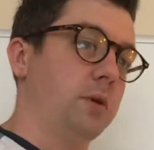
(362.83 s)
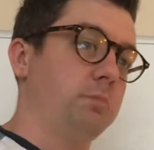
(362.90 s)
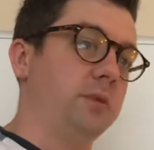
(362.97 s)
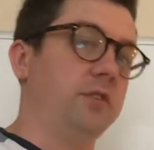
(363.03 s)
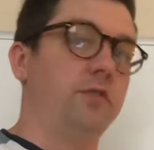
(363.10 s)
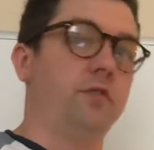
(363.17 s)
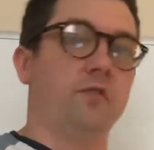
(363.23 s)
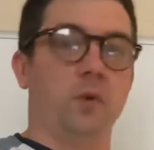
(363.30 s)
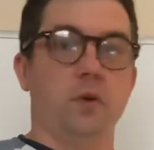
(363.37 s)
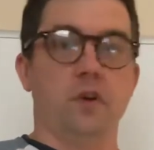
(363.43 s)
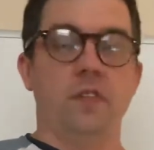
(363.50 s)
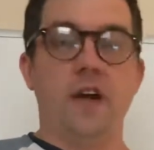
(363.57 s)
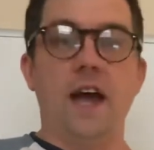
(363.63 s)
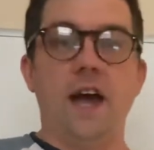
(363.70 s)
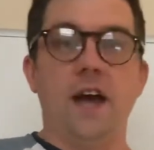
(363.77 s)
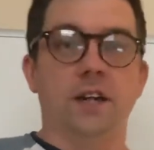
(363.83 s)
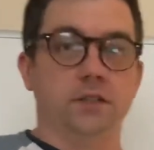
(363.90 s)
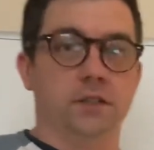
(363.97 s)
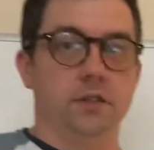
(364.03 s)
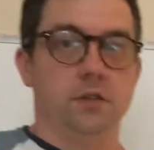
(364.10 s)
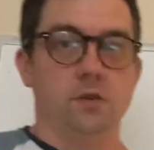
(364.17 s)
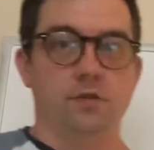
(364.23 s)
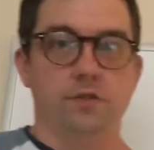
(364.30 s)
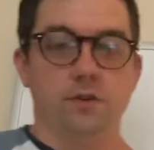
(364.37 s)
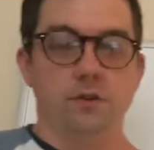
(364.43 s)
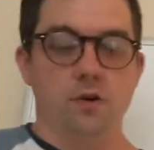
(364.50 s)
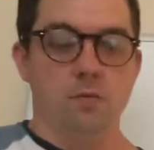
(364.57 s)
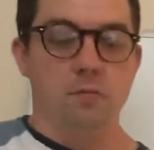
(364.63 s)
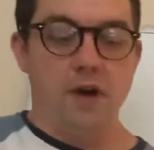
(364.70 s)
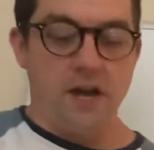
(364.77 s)
before that, if you
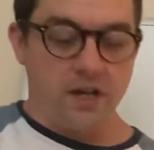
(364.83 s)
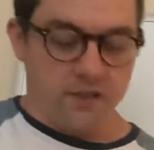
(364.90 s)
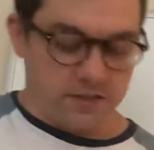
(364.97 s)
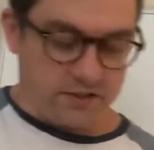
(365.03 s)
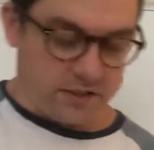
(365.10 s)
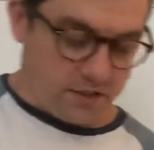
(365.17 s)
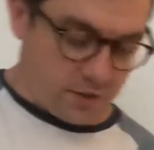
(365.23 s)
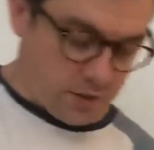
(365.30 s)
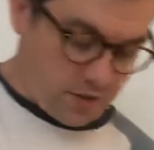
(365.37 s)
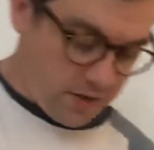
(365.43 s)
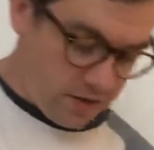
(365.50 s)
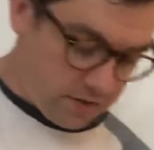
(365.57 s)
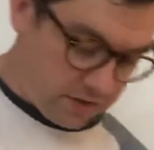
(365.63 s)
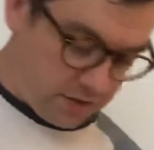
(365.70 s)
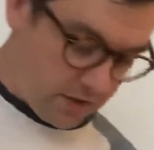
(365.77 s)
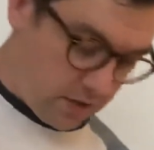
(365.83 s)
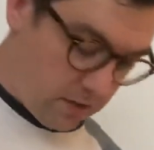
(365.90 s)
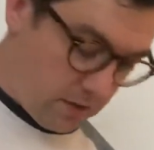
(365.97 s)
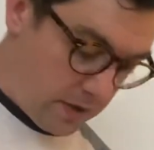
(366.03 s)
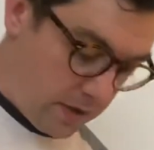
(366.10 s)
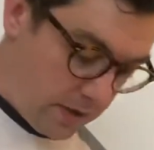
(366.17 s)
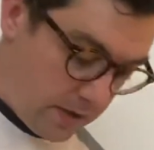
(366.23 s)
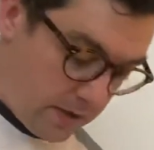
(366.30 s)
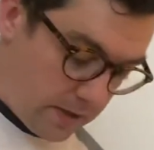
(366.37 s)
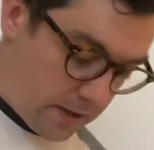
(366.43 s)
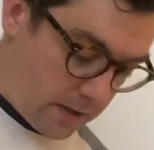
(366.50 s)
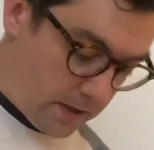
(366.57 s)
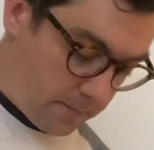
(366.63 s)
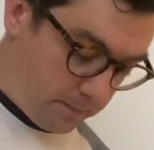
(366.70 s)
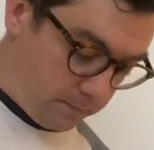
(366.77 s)
go back a century or so,
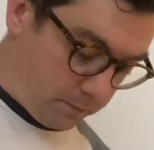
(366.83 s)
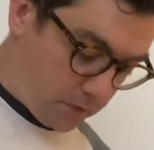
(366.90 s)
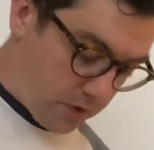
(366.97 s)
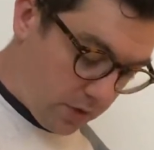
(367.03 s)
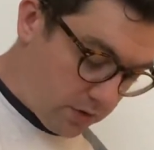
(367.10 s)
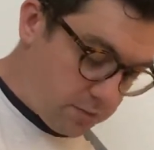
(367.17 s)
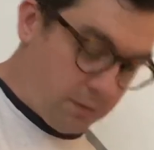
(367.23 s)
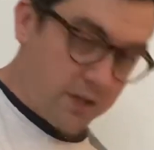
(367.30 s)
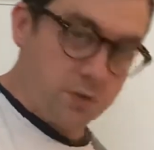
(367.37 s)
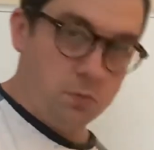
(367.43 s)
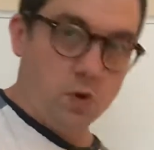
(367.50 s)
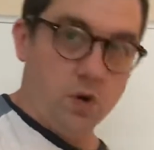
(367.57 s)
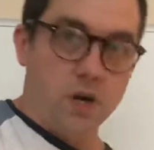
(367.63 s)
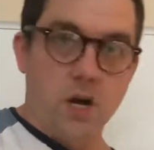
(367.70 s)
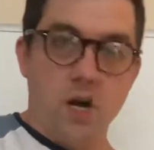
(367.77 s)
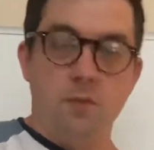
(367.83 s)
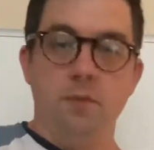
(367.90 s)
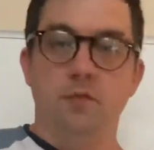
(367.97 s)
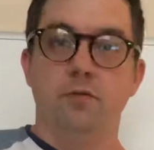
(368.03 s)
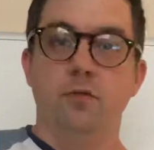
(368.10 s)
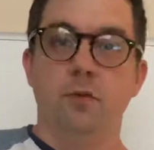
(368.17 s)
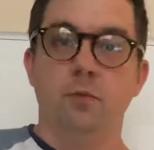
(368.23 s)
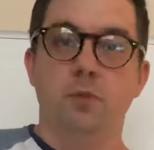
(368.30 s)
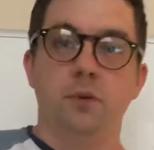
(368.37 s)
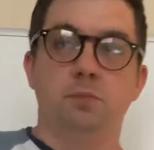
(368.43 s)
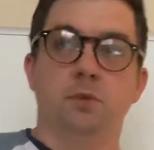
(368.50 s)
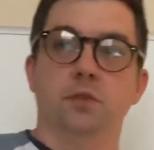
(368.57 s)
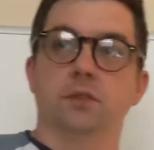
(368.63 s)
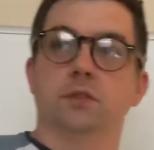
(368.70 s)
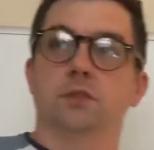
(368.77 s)
it was much more common for
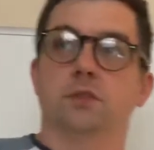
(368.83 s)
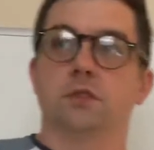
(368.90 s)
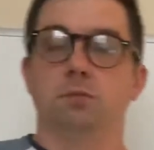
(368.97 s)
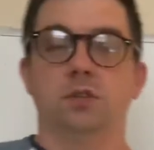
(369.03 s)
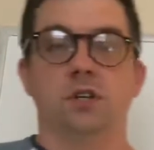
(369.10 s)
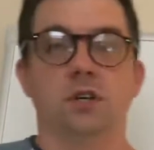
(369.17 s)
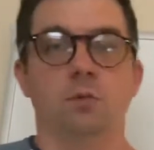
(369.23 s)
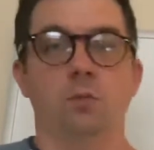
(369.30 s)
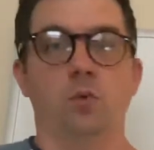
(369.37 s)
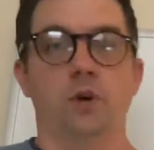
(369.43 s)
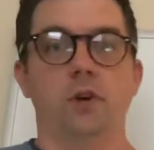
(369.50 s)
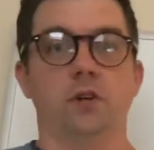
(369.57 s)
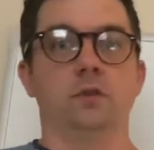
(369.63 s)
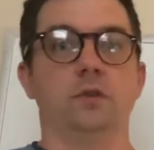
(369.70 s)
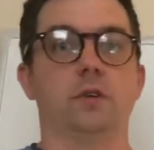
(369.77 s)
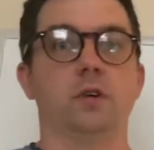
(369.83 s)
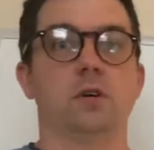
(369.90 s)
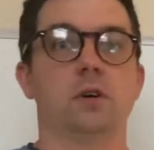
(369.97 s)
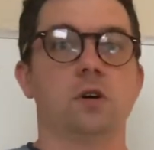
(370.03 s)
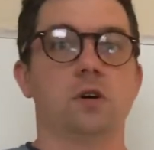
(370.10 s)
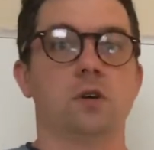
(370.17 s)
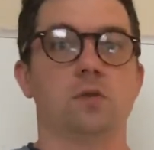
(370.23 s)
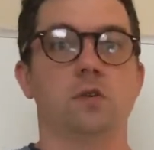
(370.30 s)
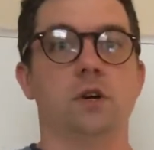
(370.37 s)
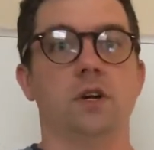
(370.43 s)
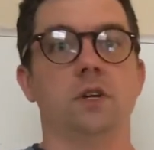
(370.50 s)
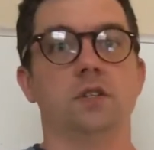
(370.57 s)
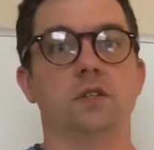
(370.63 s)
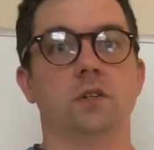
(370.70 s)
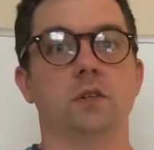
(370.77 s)
people to become widowed,
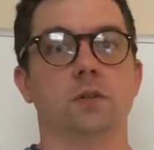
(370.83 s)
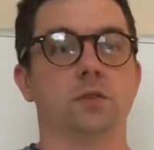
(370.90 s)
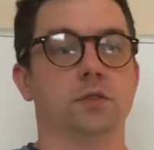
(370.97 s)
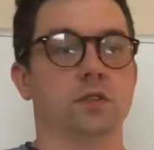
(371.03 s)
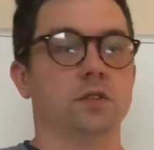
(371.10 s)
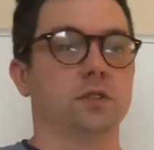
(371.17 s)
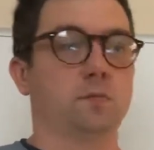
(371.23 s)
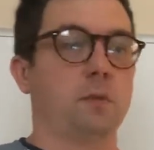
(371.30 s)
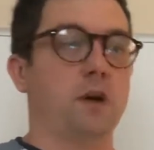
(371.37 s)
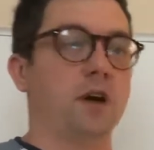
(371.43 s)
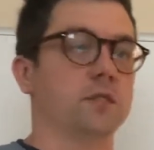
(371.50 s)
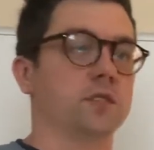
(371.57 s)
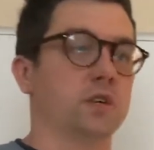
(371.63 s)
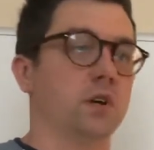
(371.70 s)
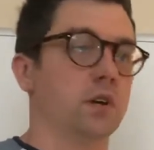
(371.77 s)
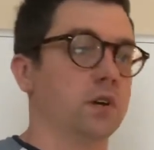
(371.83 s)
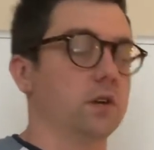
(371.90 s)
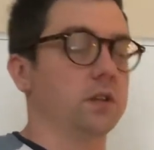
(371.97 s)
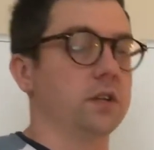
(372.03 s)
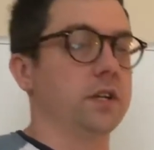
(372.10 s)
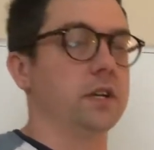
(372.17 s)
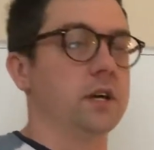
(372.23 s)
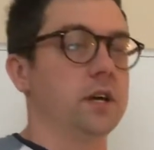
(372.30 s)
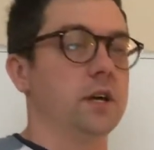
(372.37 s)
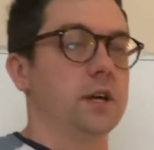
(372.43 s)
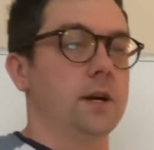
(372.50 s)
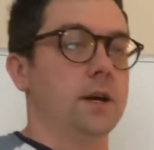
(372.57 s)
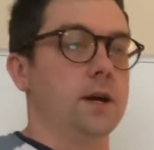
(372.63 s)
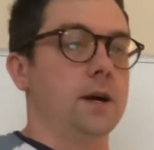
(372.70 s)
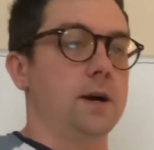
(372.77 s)
right? To lose a spouse early.
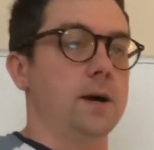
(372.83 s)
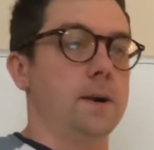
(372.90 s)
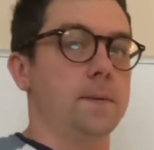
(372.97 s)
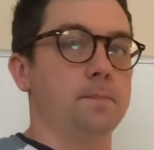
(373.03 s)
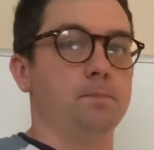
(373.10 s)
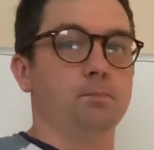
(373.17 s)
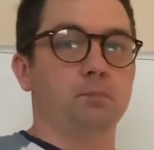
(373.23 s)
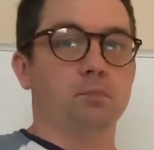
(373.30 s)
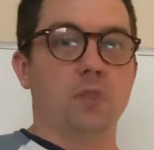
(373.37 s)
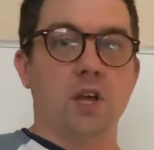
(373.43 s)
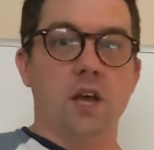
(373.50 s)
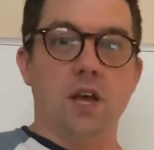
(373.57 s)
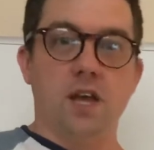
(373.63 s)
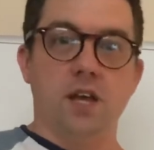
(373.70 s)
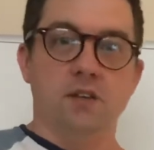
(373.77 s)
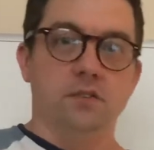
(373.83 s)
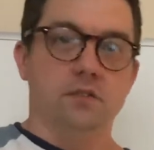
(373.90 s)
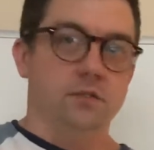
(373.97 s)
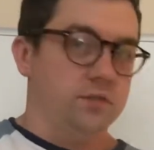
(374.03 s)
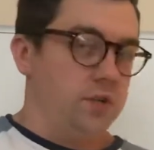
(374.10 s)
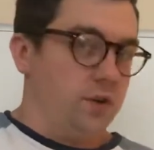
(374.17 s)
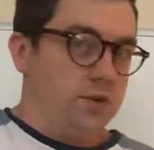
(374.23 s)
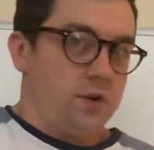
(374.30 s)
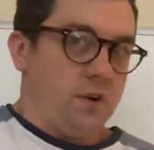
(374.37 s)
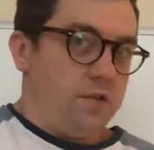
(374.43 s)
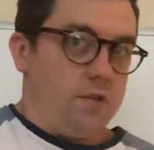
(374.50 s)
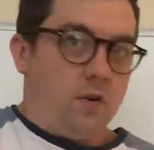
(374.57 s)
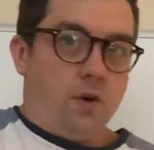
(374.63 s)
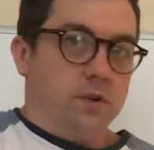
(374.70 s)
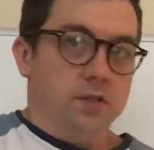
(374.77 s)
And children have
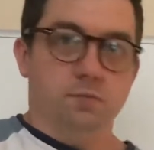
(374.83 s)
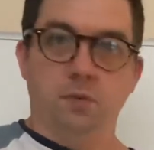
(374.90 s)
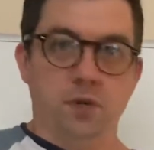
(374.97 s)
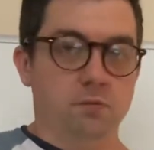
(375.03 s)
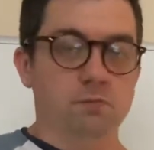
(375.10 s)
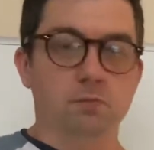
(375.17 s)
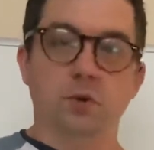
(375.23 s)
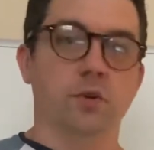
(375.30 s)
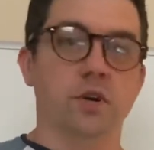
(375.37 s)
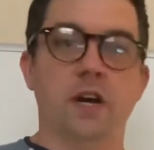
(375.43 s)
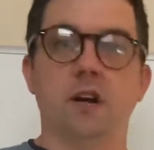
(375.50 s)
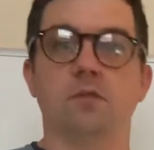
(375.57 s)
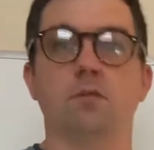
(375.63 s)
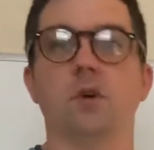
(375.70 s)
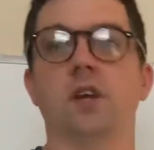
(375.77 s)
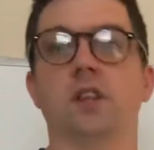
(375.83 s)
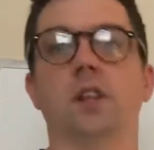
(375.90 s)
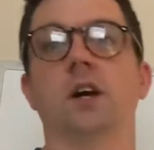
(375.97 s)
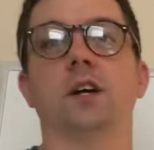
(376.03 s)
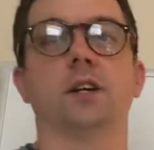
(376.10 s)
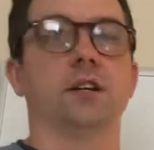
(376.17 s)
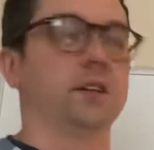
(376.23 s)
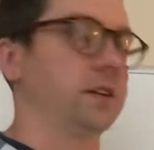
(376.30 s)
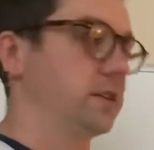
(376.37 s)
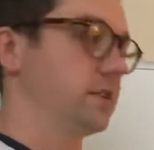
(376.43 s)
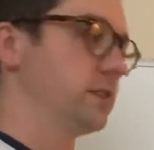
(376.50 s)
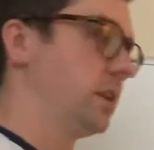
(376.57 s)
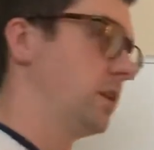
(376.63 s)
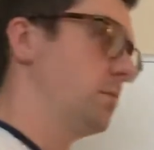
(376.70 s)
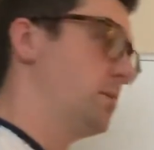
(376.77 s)
always been born out of wedlock and
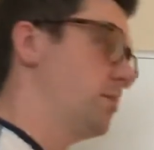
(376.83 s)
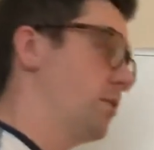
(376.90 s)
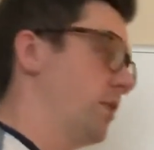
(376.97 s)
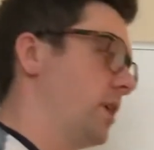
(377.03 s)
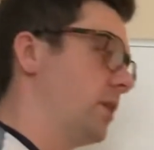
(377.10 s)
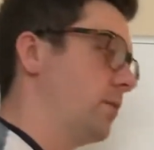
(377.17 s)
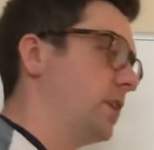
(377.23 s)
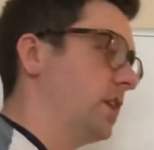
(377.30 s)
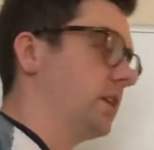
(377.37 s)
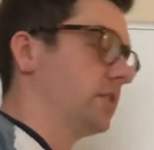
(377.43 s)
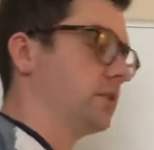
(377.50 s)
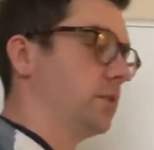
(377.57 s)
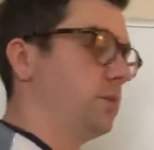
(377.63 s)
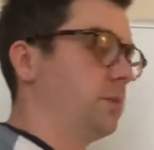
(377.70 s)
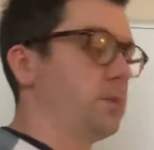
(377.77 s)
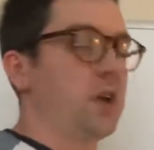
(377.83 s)
continue to be born out of wedlock. So